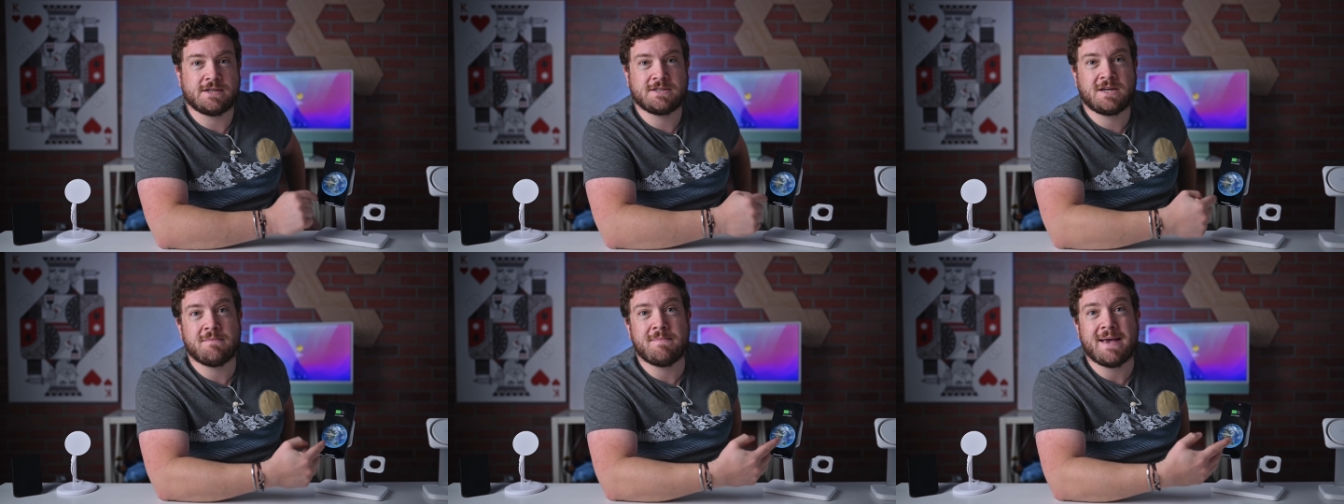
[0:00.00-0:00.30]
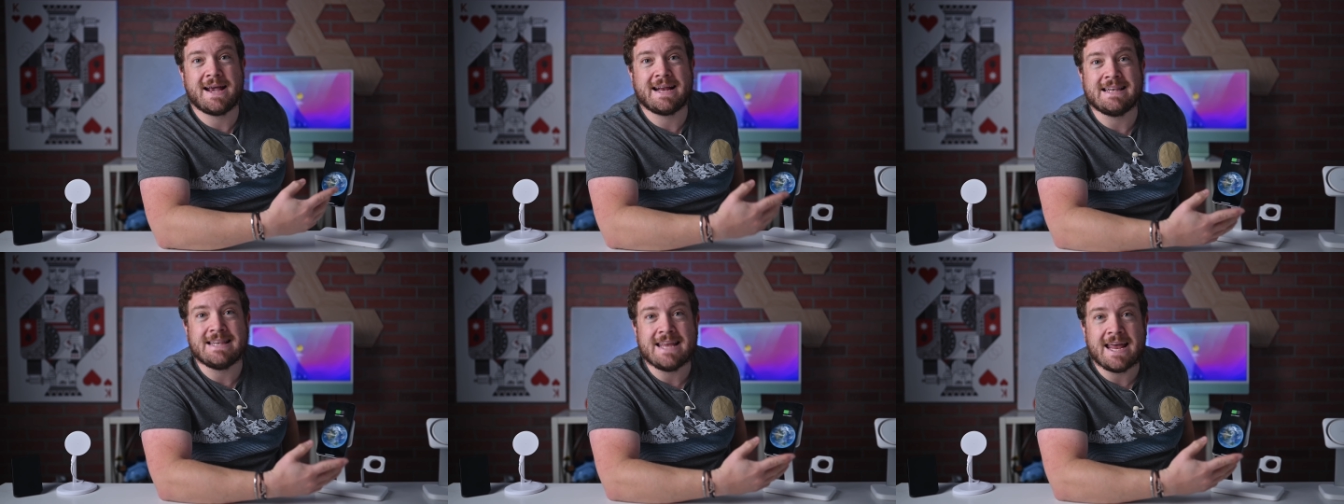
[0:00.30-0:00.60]
it's going
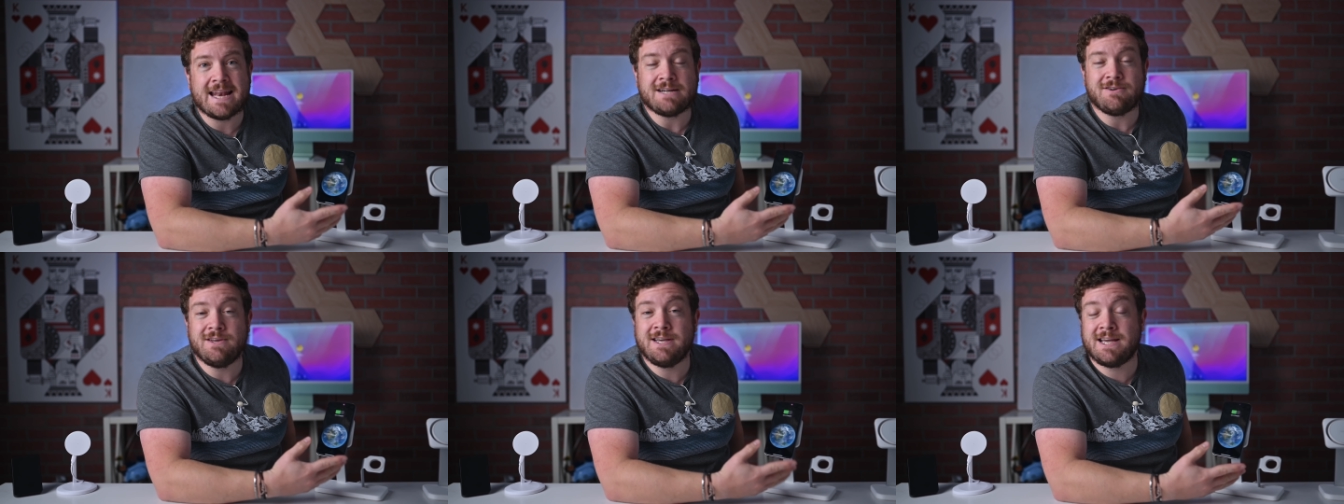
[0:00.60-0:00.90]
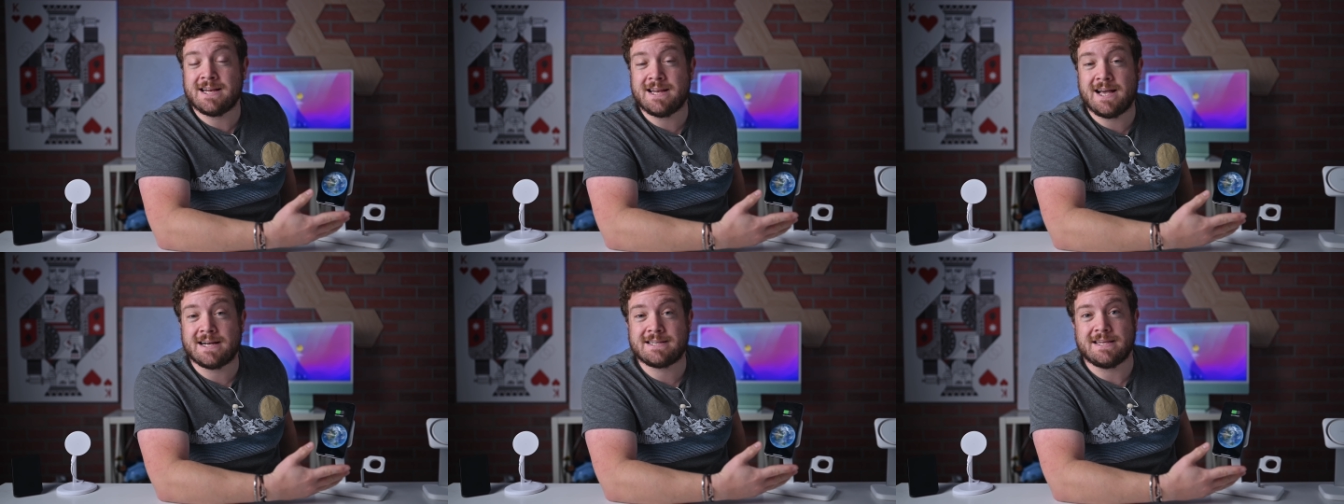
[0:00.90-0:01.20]
to magnetically
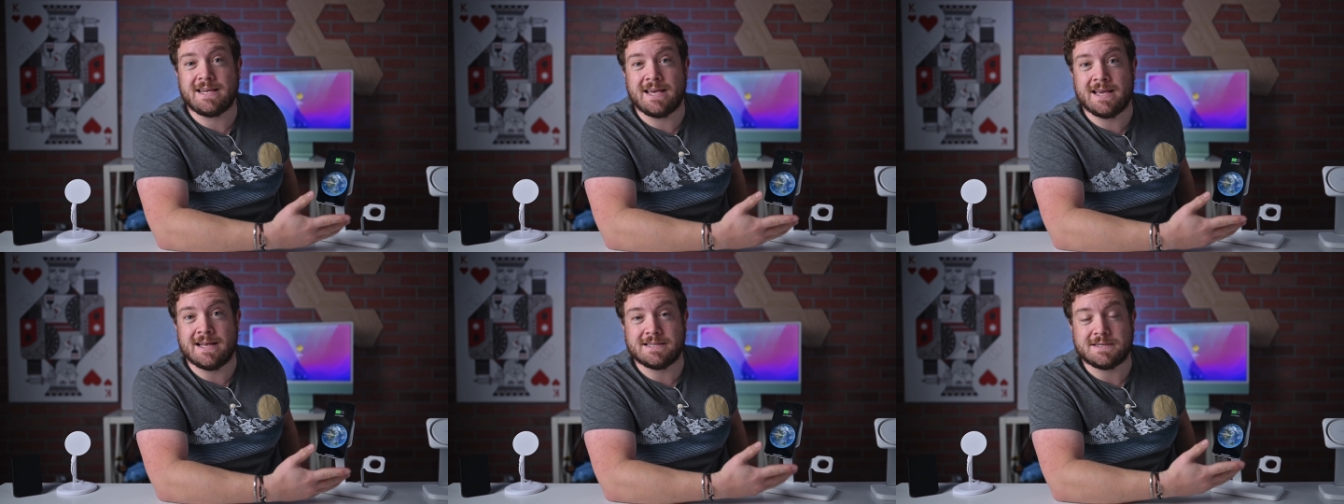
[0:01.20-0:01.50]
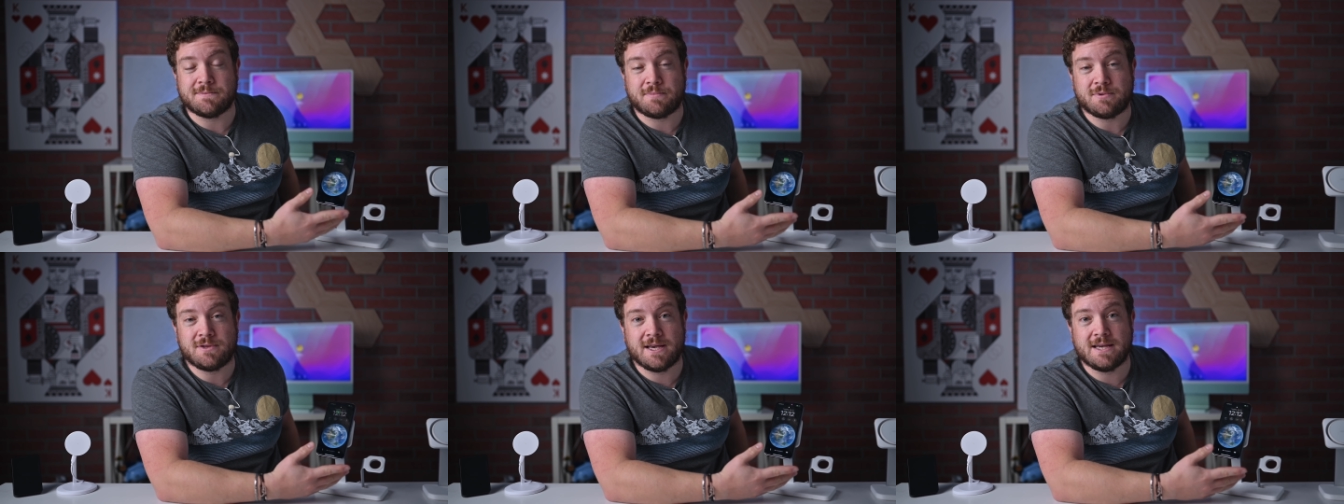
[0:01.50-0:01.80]
connect
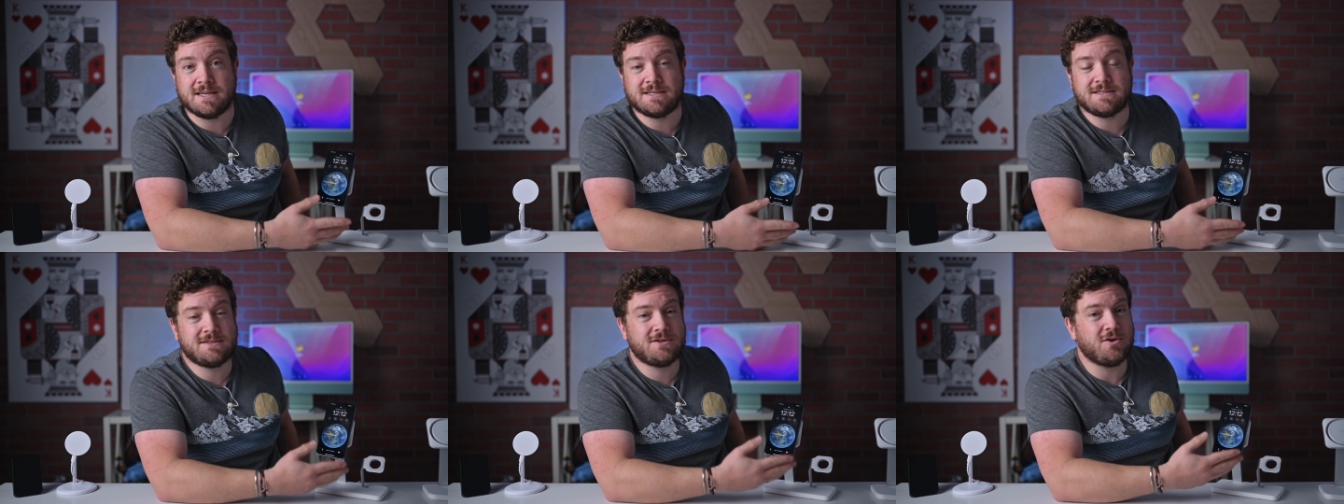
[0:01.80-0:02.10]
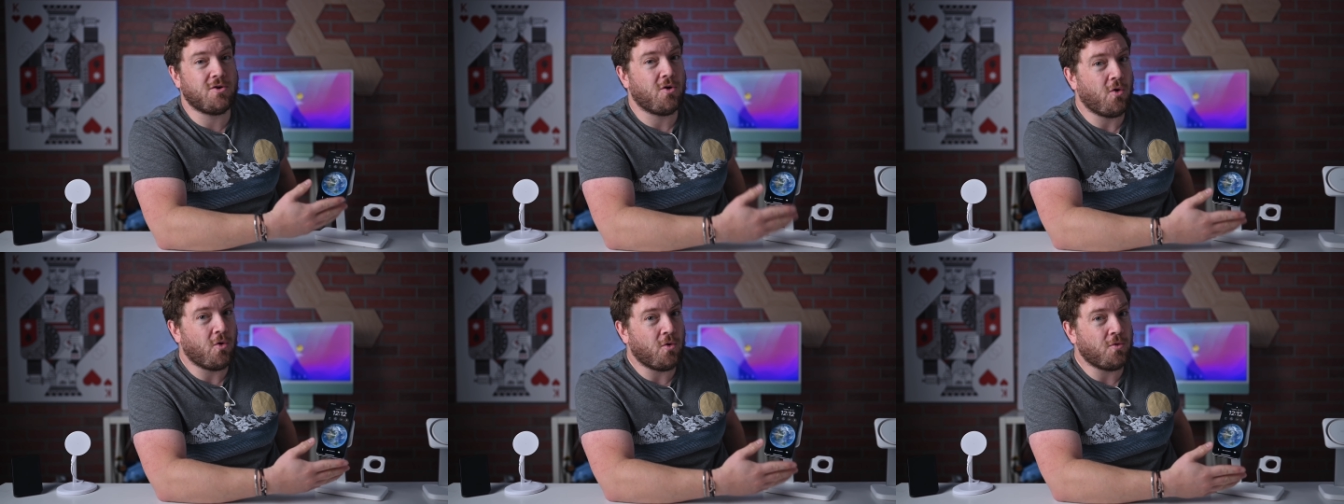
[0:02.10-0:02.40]
into place
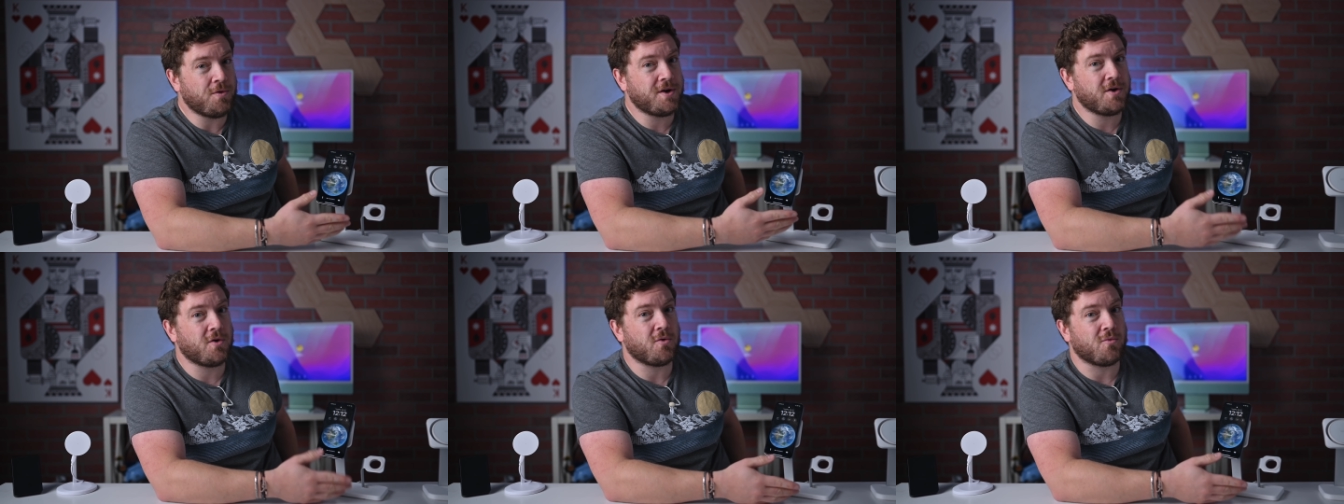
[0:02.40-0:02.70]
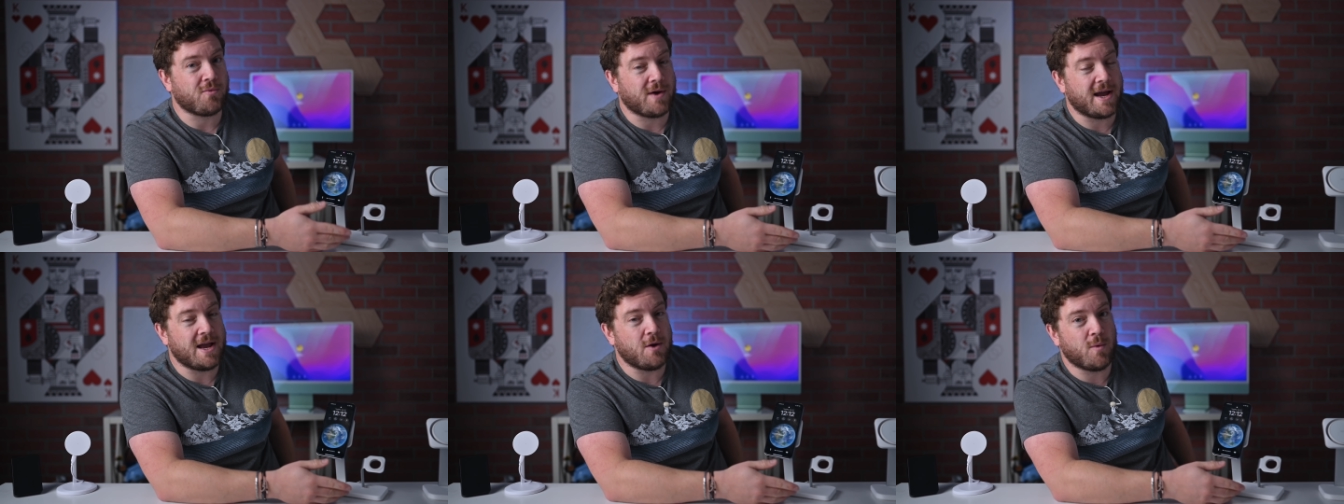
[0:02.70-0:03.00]
to hold it
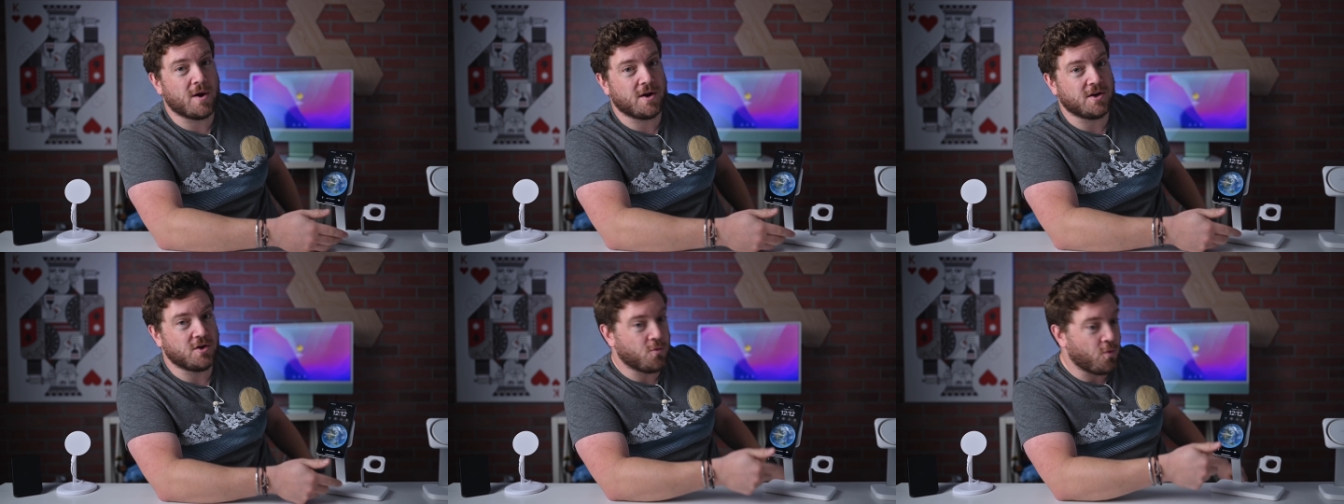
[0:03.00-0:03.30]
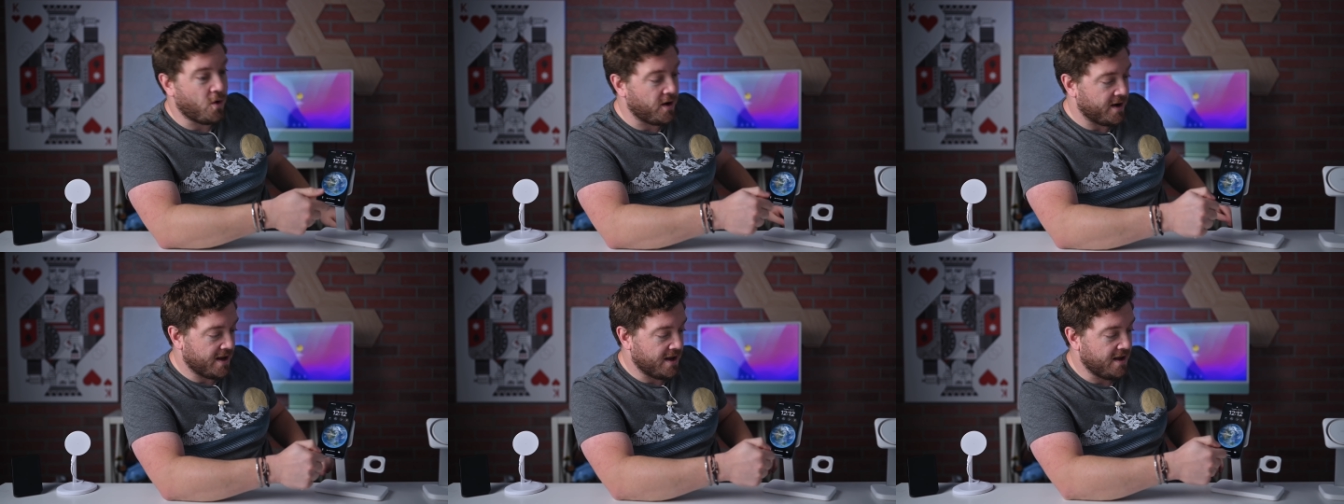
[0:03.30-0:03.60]
right where you
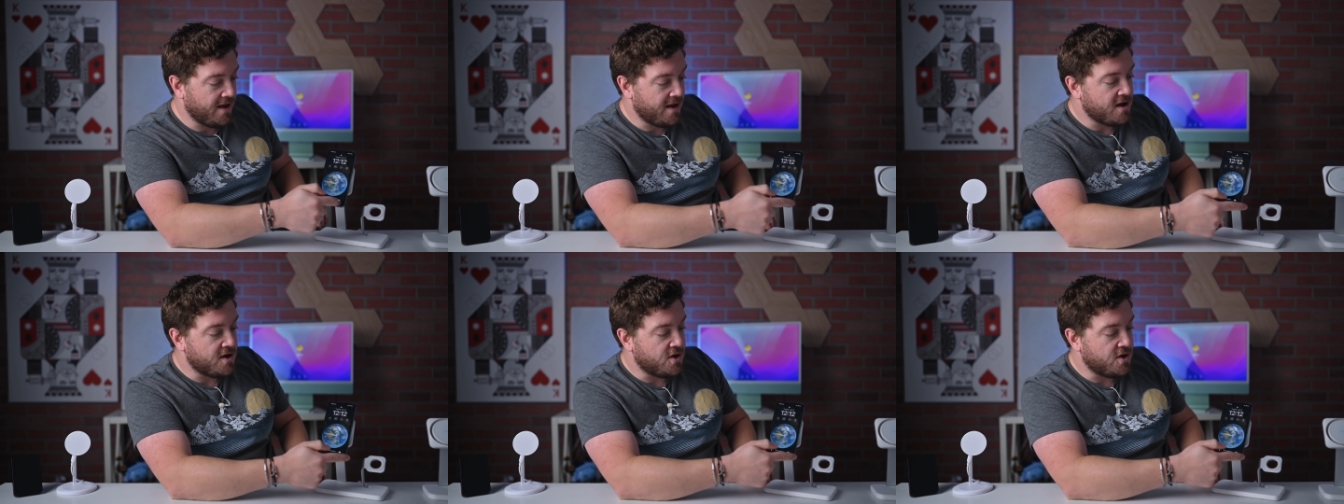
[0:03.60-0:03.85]
want it.